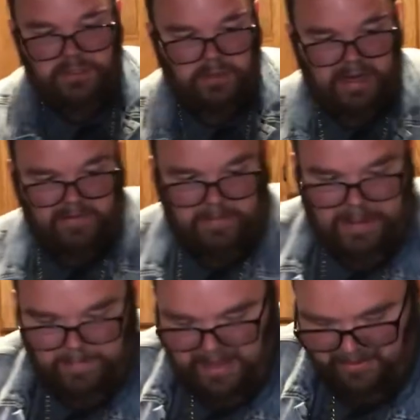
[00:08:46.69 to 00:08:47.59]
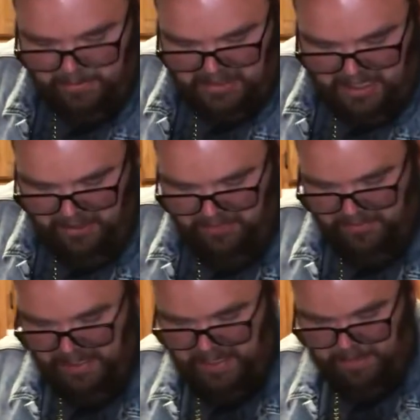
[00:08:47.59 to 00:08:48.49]
don't have a big mess, which I usually
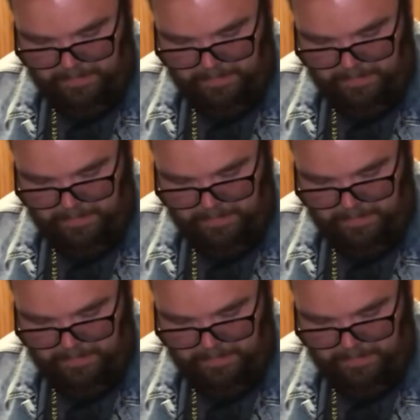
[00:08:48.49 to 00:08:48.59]
did.